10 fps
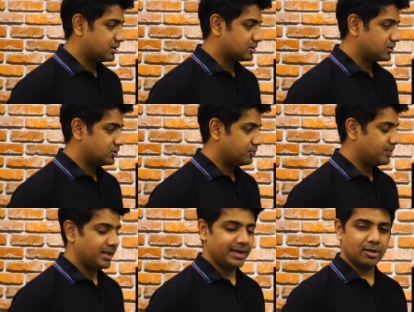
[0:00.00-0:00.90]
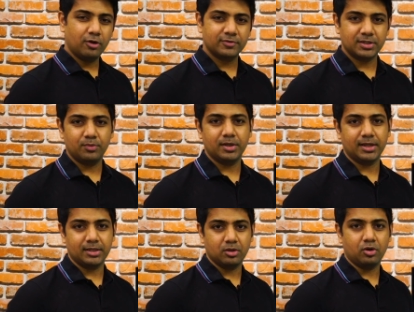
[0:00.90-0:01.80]
uh, you know play it off
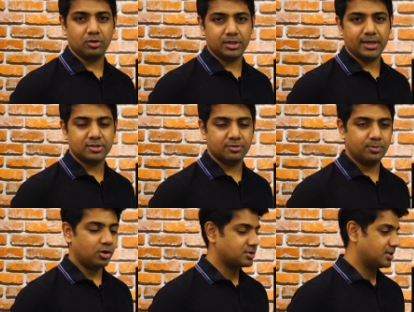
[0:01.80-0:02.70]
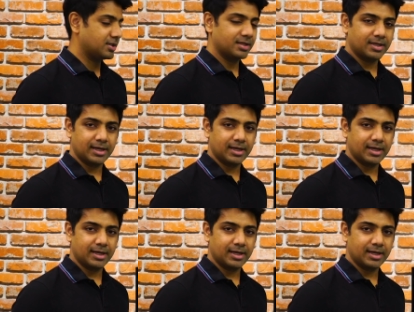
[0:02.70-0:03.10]
someone at, on the edge of the box and